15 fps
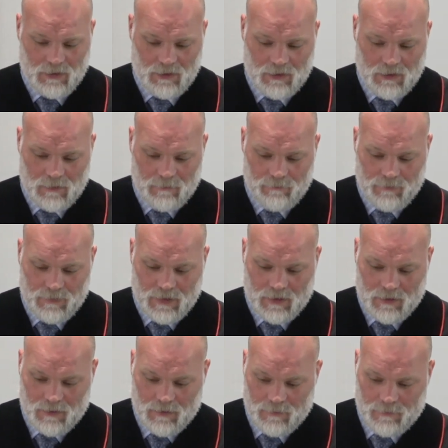
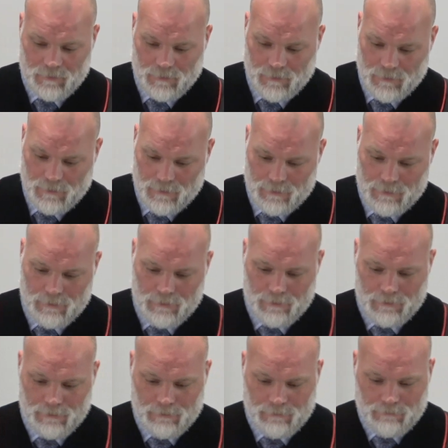
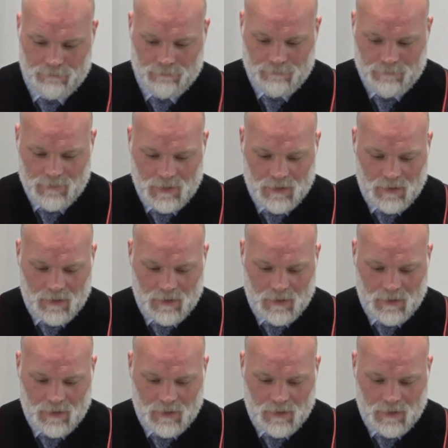Nobody speaks.